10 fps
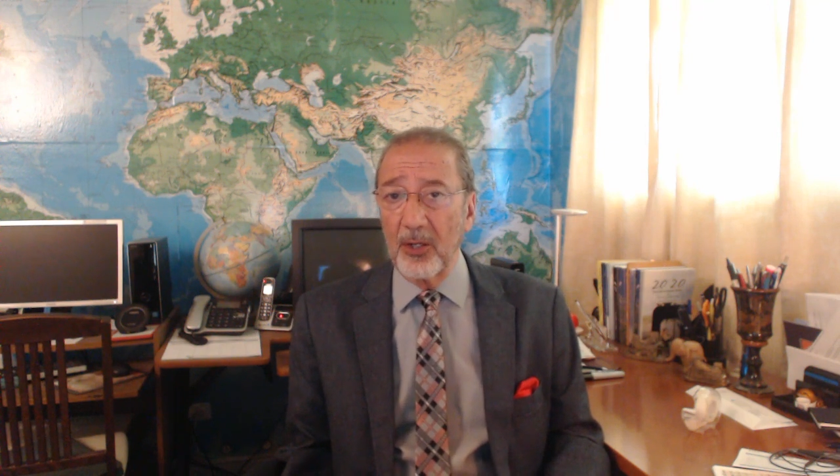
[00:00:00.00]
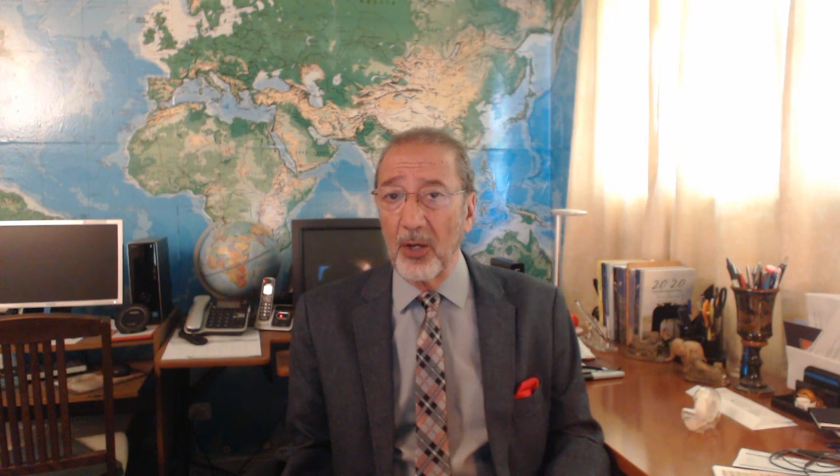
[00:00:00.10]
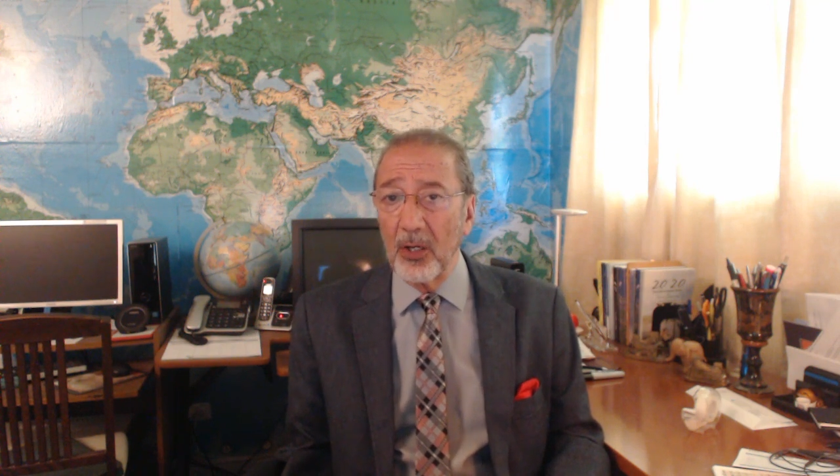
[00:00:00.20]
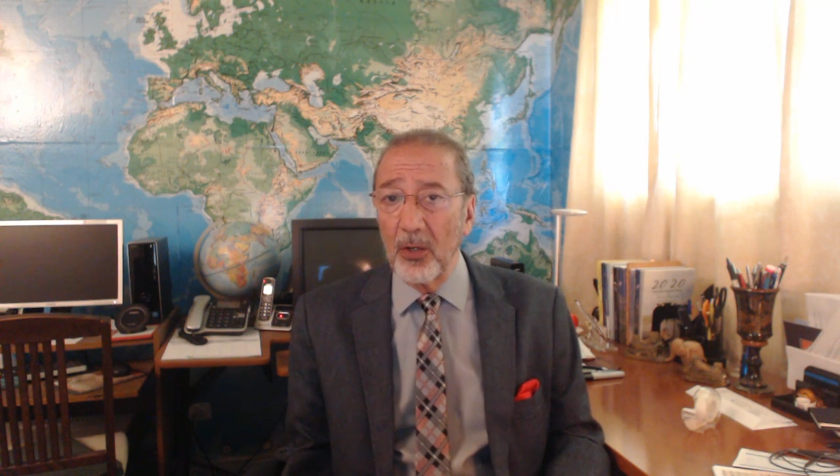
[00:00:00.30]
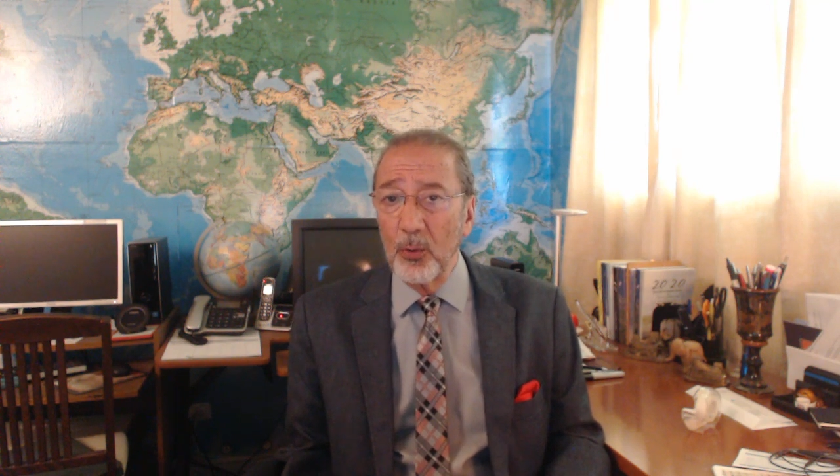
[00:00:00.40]
and
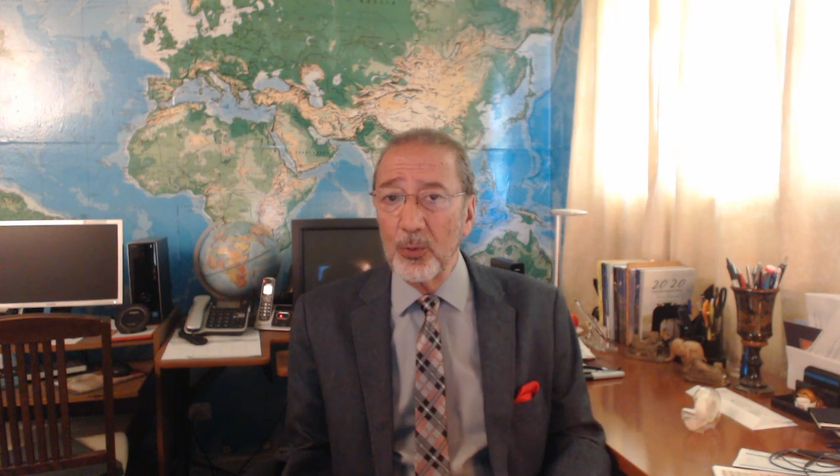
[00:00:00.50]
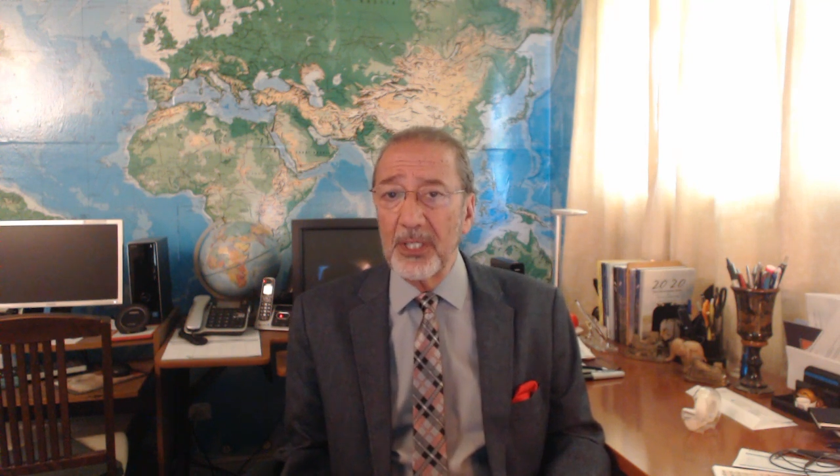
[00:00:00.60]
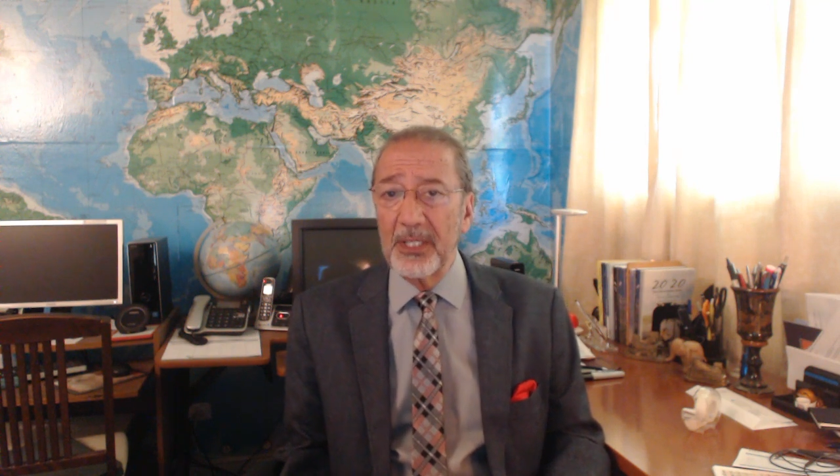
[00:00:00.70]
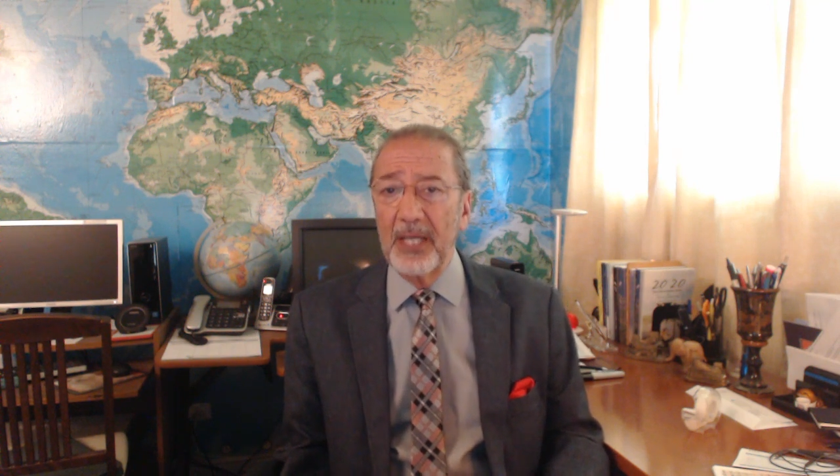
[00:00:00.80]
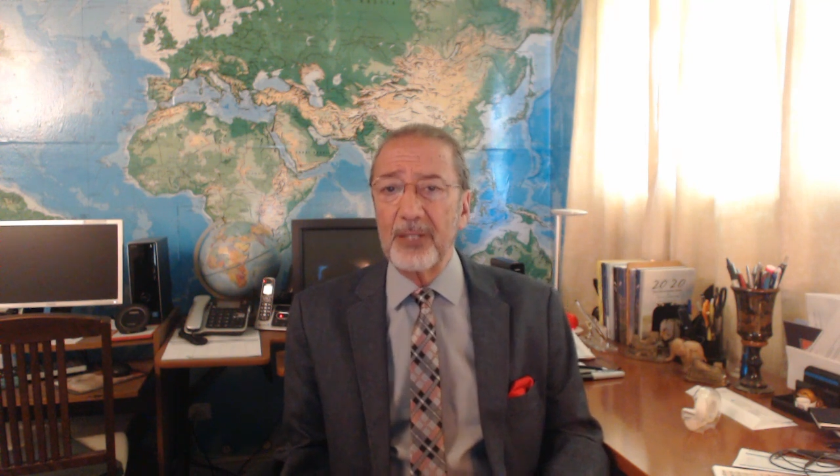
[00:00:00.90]

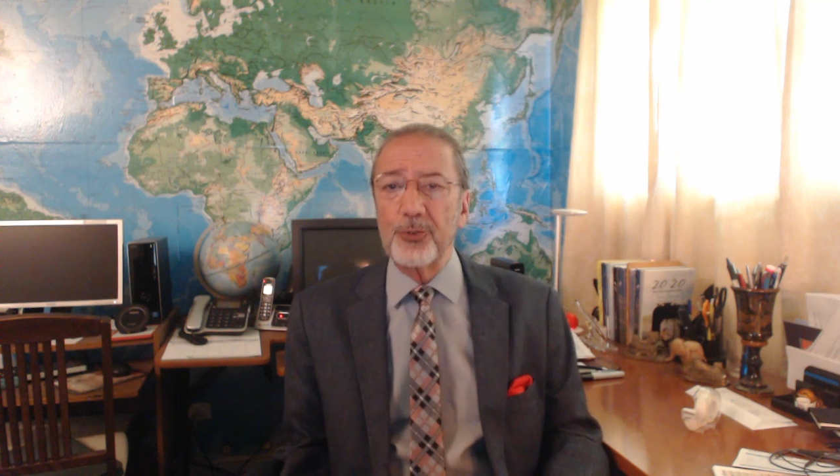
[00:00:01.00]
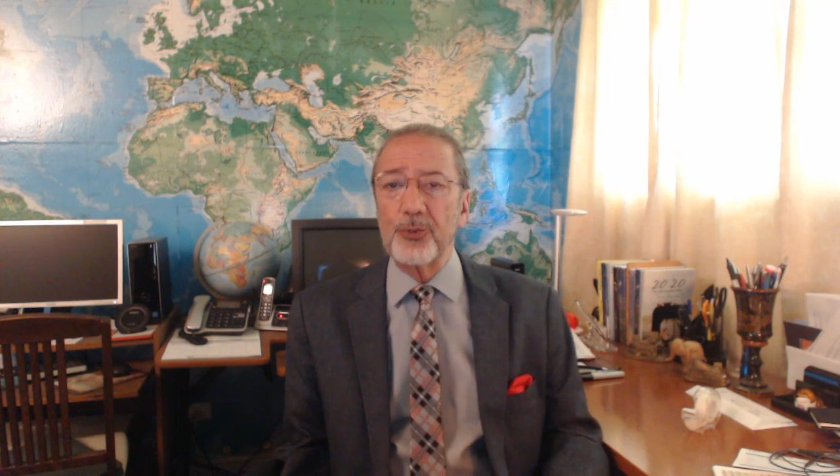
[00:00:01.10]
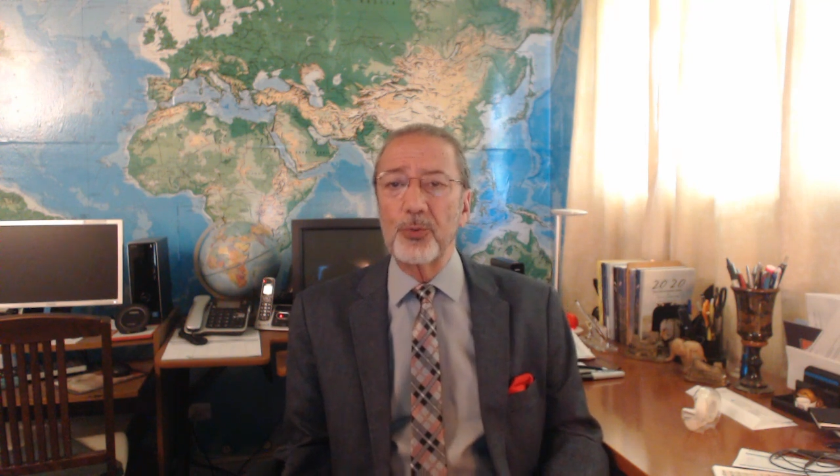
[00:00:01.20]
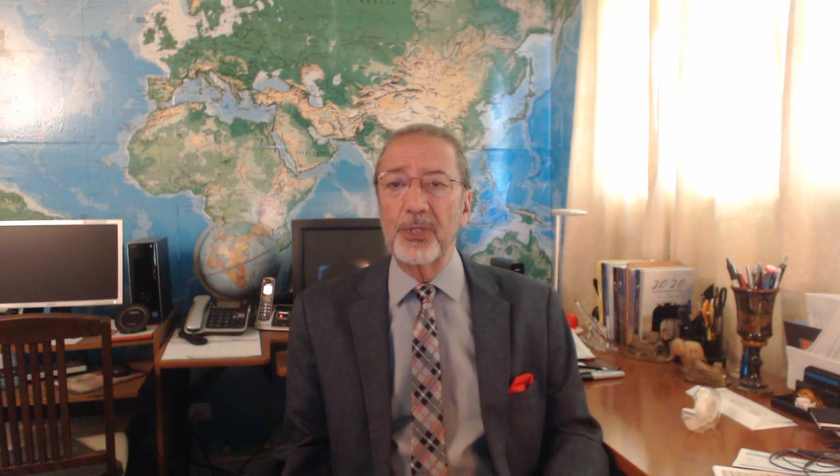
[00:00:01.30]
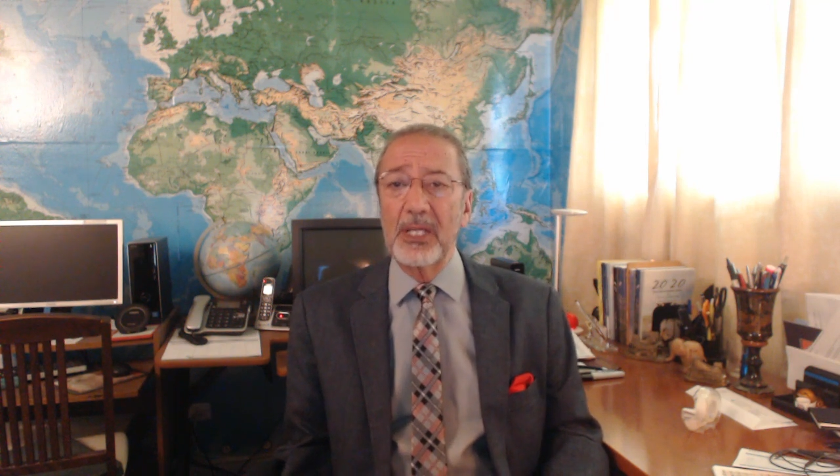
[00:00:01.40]
concluded at
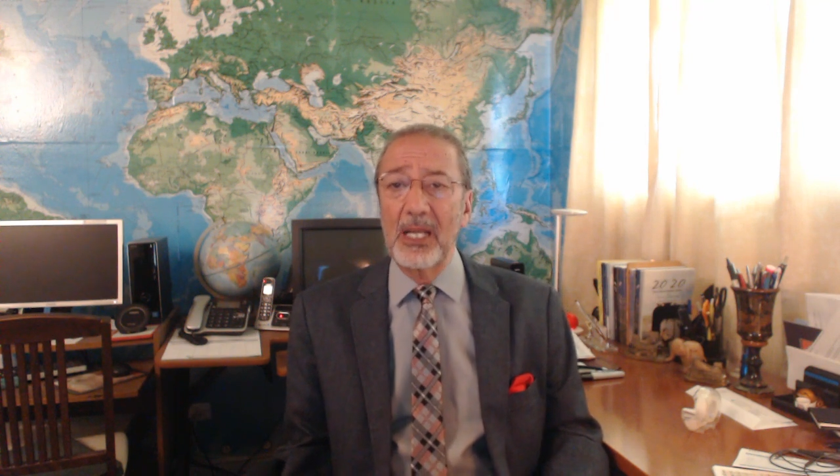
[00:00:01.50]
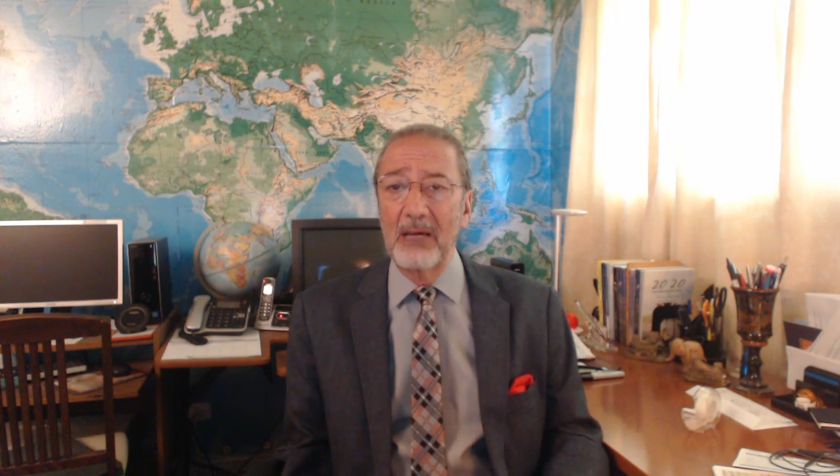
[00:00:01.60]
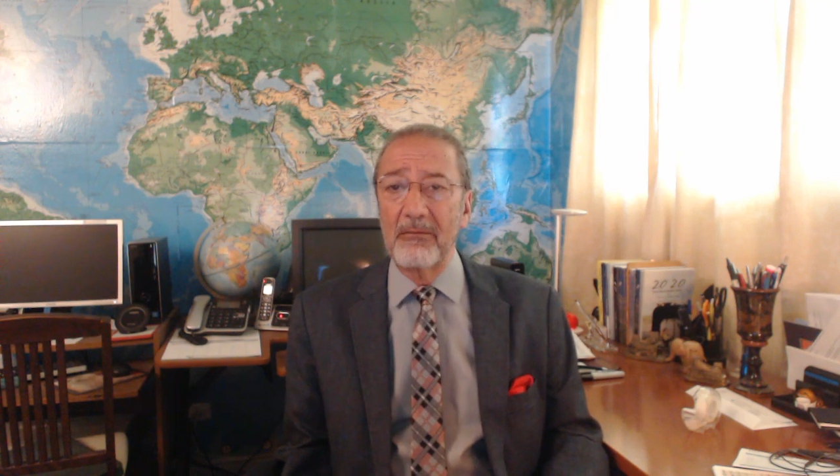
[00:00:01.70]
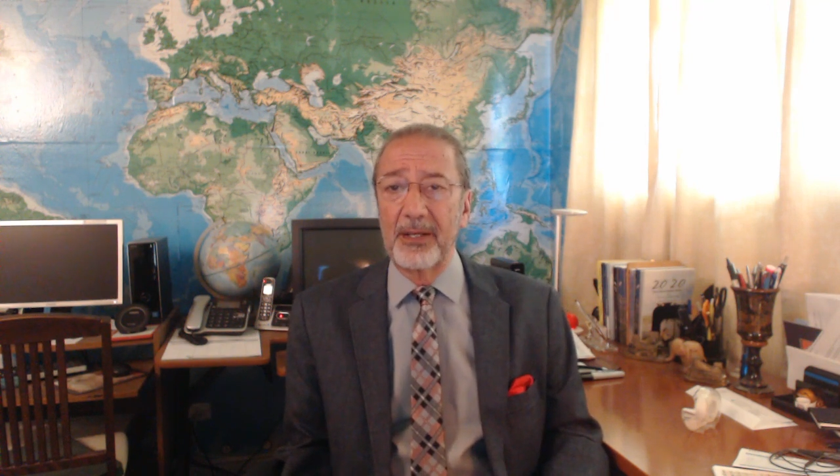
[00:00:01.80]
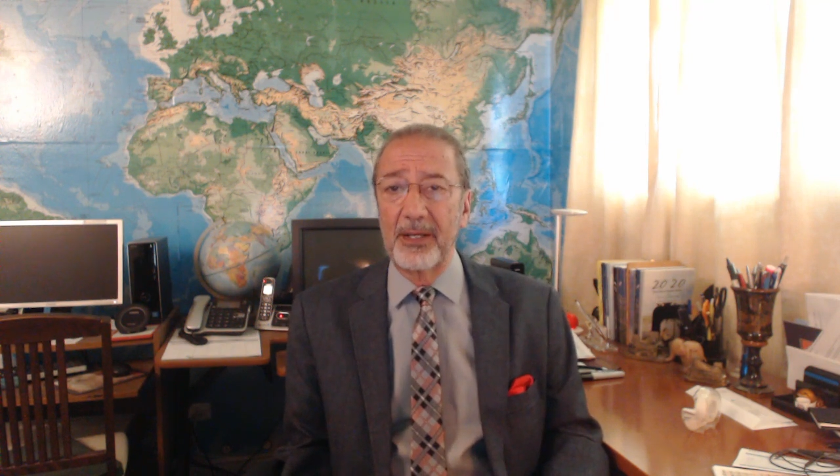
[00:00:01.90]
June
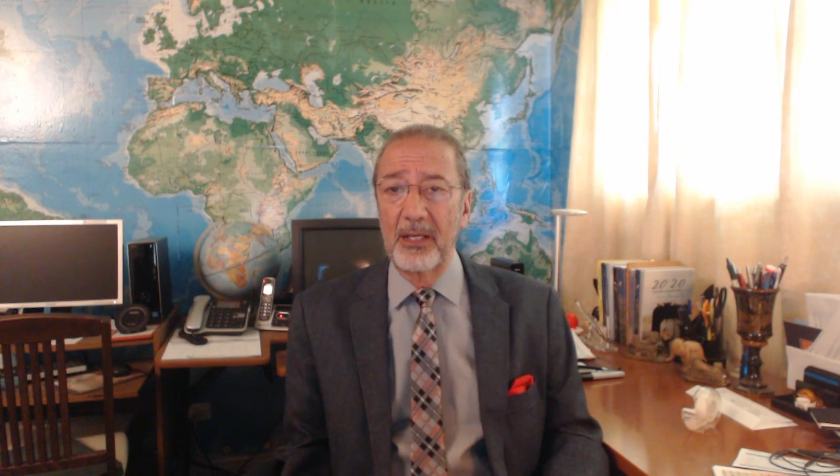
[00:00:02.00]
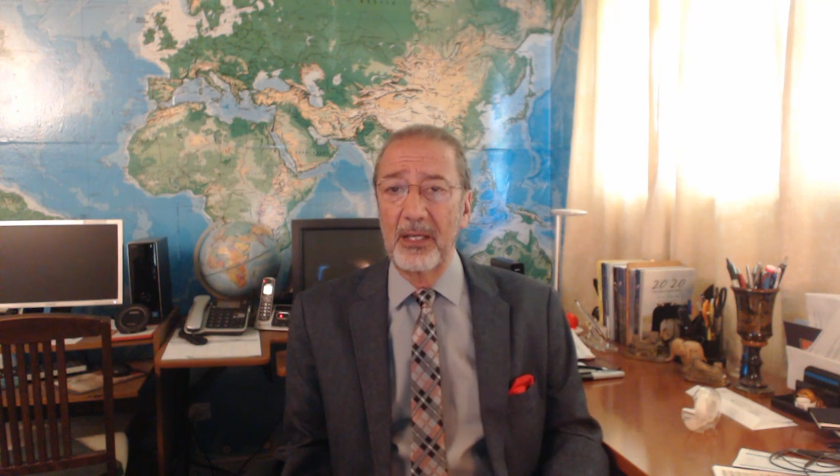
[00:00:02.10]
11